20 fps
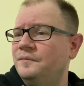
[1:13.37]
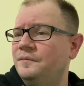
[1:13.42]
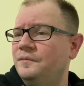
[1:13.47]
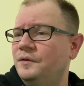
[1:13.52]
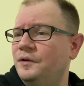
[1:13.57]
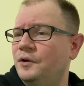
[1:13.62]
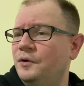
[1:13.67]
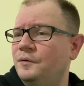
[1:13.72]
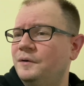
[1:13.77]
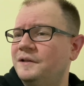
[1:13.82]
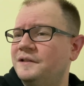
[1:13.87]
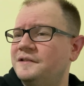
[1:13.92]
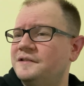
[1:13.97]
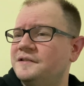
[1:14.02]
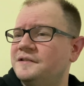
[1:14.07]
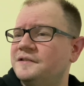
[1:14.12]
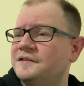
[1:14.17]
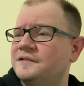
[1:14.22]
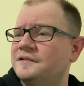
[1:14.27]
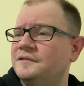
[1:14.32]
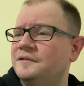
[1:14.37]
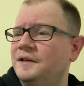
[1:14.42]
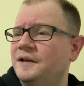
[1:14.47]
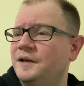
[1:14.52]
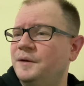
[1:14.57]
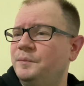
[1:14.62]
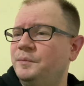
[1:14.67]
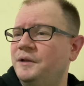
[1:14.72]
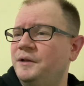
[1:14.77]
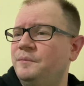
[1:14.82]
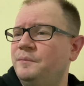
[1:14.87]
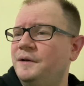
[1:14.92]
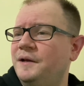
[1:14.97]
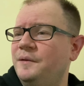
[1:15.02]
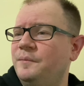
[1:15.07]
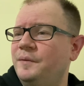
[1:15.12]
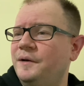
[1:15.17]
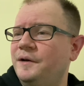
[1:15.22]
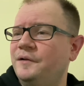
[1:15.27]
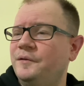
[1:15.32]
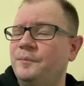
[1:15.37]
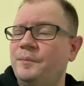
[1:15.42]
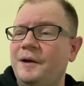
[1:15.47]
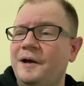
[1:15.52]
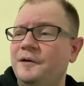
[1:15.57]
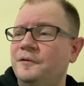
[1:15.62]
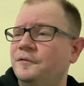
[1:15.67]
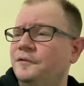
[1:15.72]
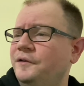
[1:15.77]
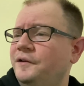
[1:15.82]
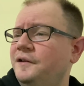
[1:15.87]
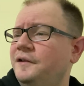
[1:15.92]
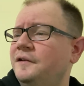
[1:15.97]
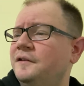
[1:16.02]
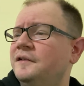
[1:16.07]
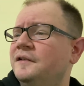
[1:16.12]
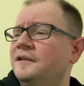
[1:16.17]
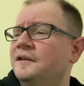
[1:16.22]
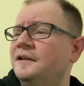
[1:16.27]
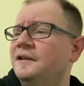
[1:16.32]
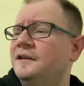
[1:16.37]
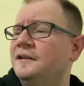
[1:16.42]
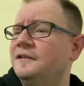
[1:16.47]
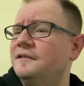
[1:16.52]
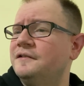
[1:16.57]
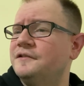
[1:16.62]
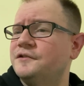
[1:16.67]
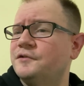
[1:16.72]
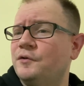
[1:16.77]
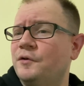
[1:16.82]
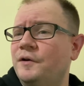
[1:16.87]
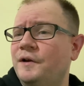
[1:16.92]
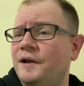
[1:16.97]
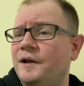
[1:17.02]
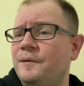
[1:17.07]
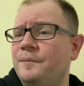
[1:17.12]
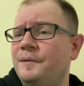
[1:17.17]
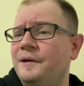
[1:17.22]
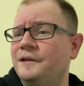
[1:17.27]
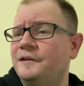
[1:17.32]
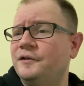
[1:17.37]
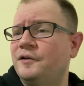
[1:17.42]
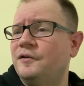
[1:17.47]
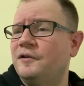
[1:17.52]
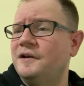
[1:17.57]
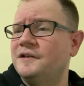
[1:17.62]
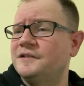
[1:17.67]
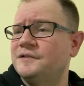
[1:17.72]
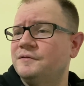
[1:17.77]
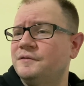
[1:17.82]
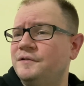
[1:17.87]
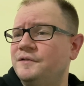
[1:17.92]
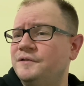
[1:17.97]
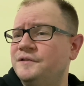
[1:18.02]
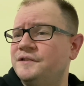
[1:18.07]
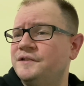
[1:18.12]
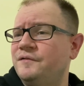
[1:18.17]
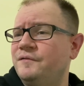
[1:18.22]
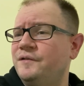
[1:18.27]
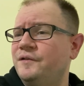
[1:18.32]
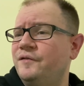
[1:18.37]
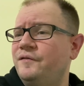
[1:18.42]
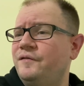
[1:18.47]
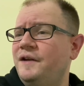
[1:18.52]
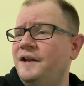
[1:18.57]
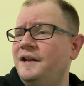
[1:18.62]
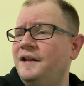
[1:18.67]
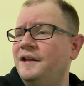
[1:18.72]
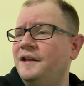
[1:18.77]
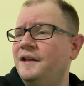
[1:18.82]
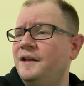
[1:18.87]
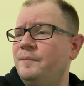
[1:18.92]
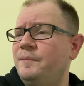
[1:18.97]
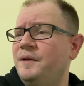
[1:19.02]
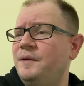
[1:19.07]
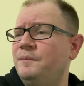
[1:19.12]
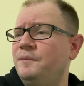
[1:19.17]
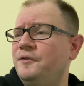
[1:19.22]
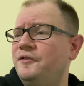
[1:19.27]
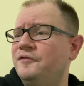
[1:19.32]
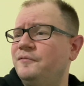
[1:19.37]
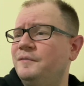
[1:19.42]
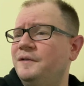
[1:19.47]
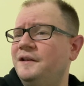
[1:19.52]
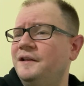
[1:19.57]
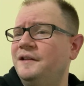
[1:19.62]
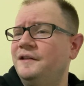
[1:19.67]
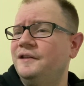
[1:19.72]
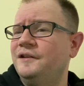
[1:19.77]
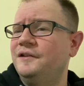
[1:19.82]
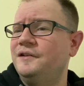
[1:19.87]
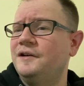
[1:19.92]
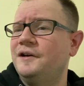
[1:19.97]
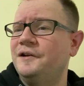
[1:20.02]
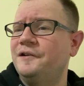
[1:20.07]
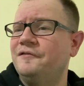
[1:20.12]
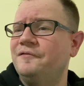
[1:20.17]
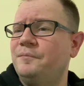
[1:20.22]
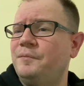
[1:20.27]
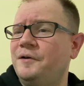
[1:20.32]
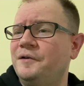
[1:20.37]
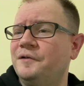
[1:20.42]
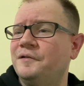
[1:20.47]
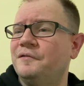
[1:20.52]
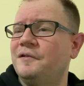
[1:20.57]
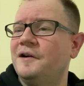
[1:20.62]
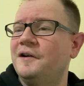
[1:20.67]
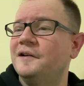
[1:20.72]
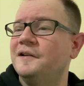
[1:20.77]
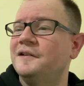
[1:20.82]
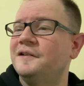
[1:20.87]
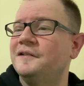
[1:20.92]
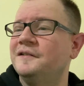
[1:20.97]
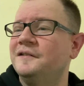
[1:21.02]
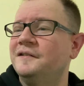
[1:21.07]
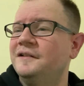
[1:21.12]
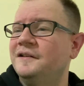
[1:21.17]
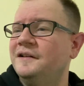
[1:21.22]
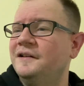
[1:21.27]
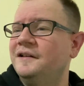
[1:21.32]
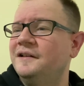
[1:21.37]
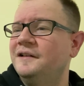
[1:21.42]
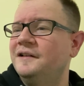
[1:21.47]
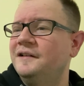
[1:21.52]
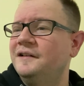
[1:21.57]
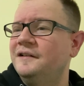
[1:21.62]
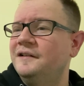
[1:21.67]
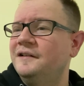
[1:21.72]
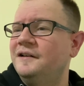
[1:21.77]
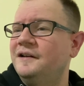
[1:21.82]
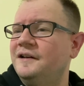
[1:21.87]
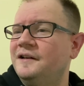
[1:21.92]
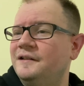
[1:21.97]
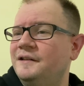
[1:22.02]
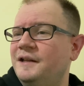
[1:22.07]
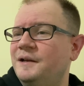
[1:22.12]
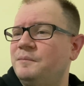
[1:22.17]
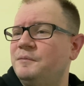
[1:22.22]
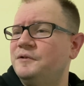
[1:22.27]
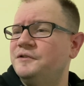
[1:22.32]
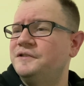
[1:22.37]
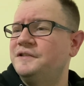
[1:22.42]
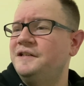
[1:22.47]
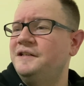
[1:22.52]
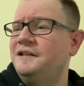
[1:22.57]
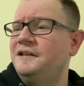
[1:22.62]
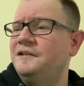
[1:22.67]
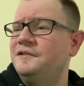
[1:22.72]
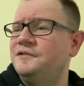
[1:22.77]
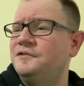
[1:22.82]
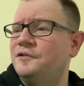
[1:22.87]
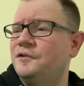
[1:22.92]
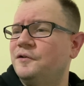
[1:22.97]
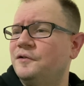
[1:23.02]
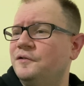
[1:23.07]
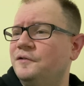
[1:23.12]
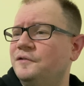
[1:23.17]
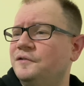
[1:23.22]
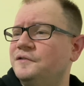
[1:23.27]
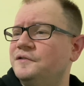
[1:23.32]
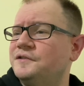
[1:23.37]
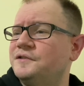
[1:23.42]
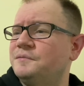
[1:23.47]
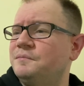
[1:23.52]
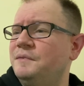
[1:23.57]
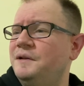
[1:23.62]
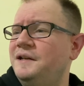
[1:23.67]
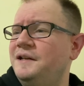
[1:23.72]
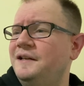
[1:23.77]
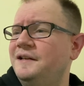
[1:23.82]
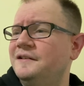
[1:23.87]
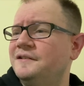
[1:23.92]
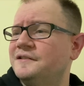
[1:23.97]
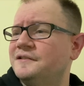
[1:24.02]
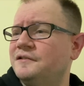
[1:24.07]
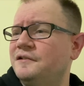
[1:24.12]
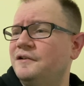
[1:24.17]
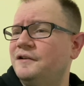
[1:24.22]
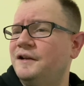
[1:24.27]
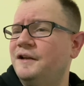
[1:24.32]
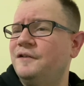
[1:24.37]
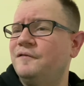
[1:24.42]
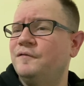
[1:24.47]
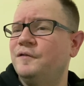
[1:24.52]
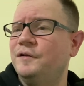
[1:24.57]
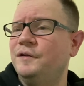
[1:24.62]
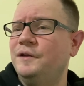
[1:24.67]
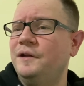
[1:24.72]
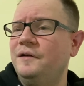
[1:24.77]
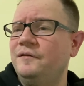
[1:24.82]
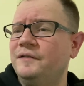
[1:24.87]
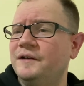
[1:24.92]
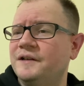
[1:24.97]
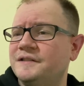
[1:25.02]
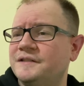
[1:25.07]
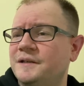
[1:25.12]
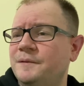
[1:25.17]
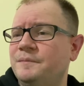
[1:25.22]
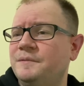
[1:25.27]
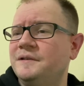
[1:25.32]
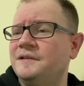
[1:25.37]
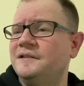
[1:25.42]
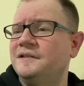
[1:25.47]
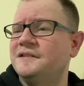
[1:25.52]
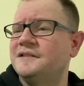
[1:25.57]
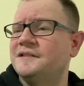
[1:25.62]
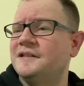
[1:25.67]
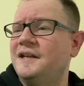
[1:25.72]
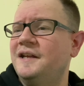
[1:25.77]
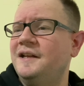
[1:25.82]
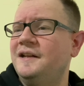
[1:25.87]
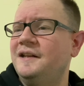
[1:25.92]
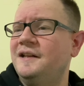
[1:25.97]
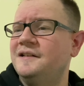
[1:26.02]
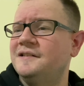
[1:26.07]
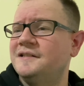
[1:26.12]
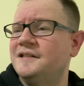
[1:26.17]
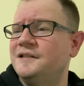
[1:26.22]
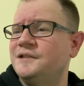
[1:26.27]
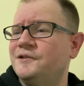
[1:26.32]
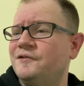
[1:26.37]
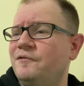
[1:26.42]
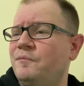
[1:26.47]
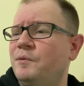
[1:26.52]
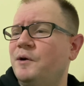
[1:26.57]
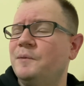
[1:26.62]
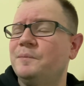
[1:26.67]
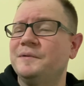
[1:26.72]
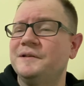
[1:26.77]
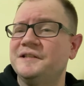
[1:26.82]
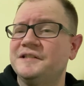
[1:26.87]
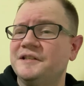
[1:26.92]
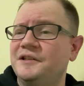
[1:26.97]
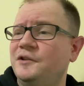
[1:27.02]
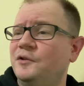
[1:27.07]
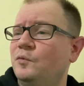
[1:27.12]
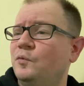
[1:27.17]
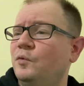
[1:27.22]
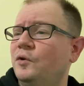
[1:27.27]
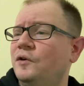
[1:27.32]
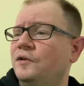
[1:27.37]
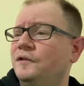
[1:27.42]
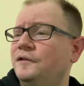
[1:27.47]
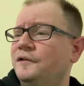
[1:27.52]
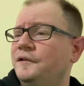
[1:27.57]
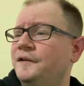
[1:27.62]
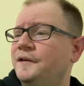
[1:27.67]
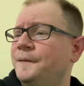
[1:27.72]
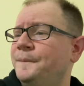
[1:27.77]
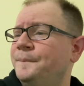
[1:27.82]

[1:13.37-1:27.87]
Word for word: Goetz, uh, played by Belle Powley, is growing up at the crossroads of the fading hippie movement and the dawn of punk rock. Uh, like most teenage girls, Minnie is longing for love, acceptance, and a sense of purpose in the world.